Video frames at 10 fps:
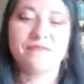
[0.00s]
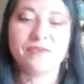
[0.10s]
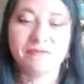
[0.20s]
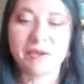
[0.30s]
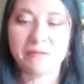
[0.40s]

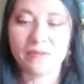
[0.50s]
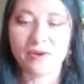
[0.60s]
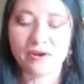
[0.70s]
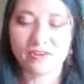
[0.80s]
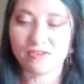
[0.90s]
I
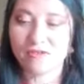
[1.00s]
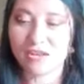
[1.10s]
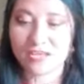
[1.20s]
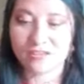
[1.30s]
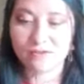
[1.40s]
remember,
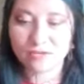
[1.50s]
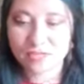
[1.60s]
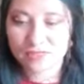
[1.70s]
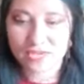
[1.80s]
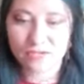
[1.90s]

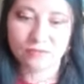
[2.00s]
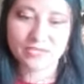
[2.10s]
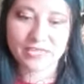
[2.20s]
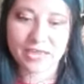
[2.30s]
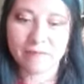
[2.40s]
doing
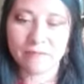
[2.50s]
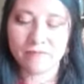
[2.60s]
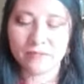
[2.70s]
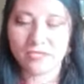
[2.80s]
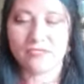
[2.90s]
things with
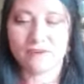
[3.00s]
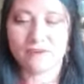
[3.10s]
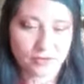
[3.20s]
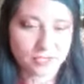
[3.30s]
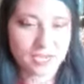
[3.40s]
them
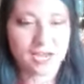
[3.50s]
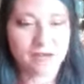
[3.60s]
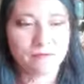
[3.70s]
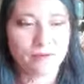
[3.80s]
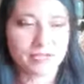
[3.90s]
in their free
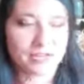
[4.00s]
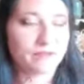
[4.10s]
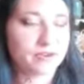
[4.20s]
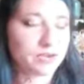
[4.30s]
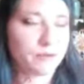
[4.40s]
time
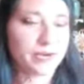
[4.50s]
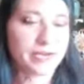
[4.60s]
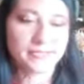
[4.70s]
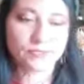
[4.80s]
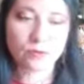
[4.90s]
whenever they
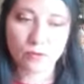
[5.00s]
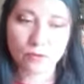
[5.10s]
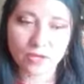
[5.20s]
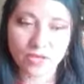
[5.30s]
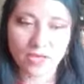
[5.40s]
weren't at
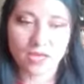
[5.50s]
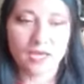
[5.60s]
school.